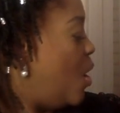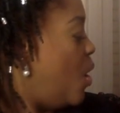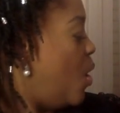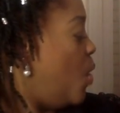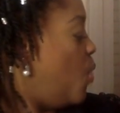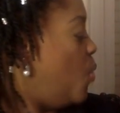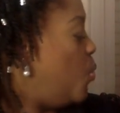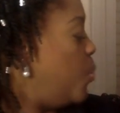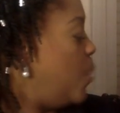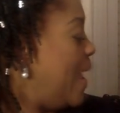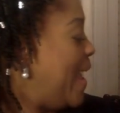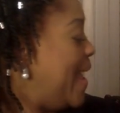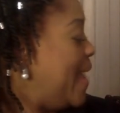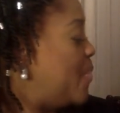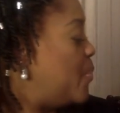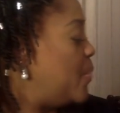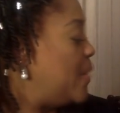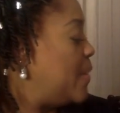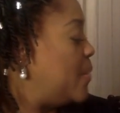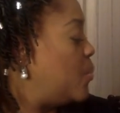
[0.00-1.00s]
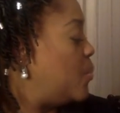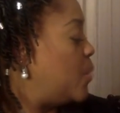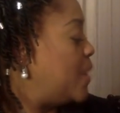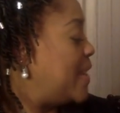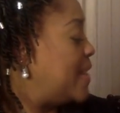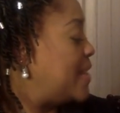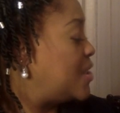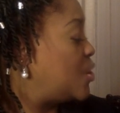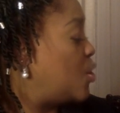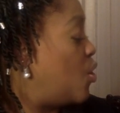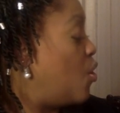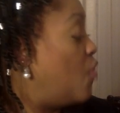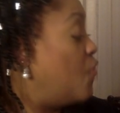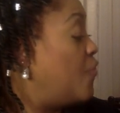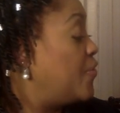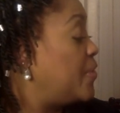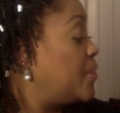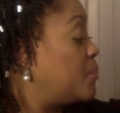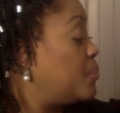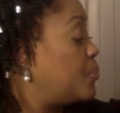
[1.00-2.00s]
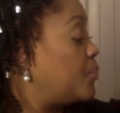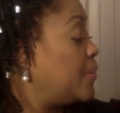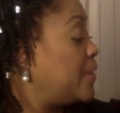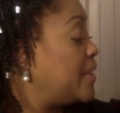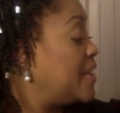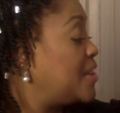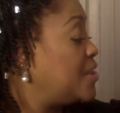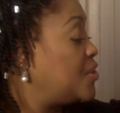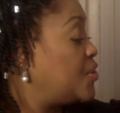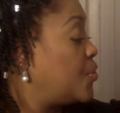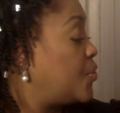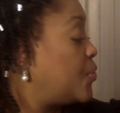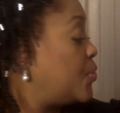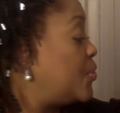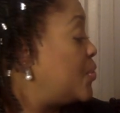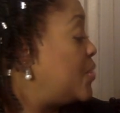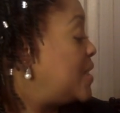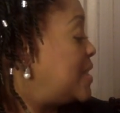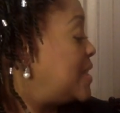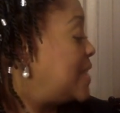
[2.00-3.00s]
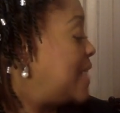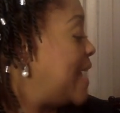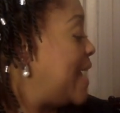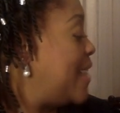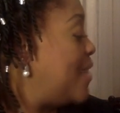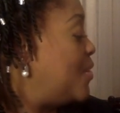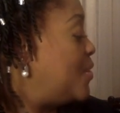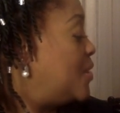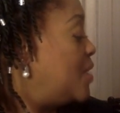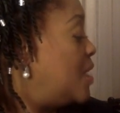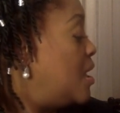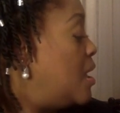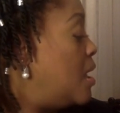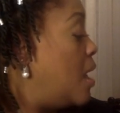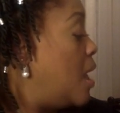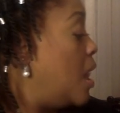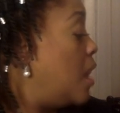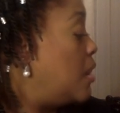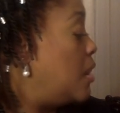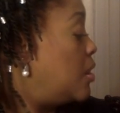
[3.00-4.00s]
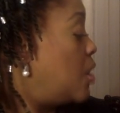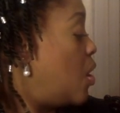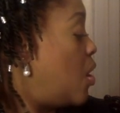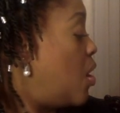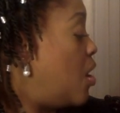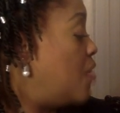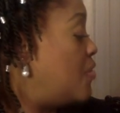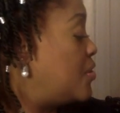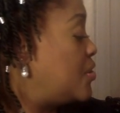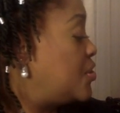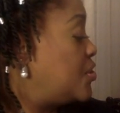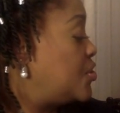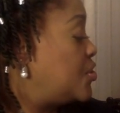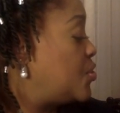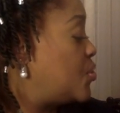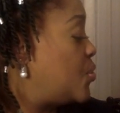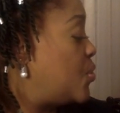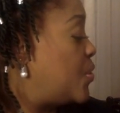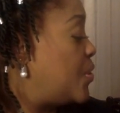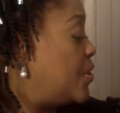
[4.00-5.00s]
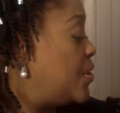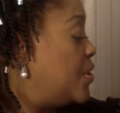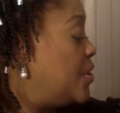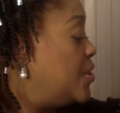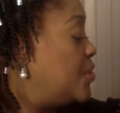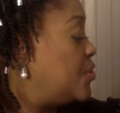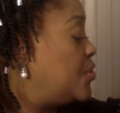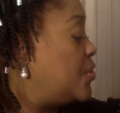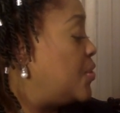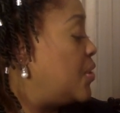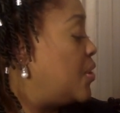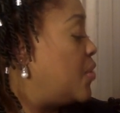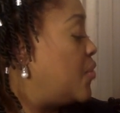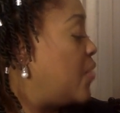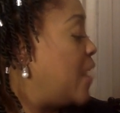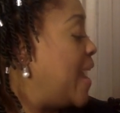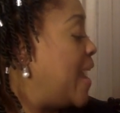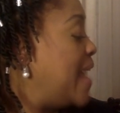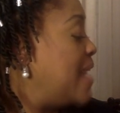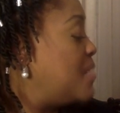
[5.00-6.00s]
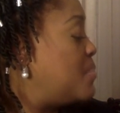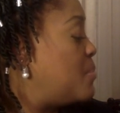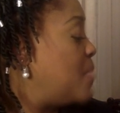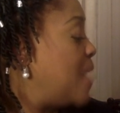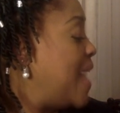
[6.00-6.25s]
Away we went over the bridge, through the town, along the shore, to the grand